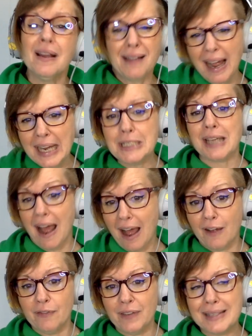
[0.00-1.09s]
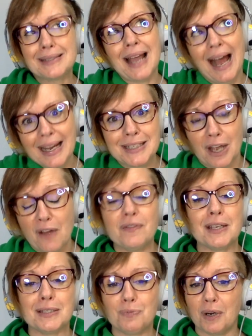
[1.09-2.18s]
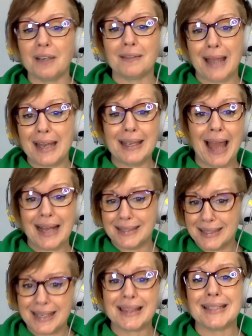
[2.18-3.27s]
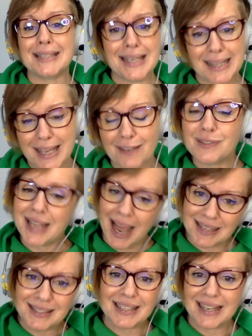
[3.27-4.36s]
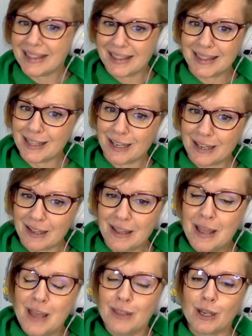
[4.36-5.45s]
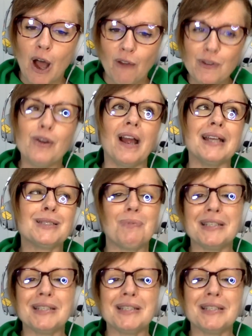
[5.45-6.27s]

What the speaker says: Kind of. It's kind of, because we're casting the tea leaves, casting the coffee grinds, but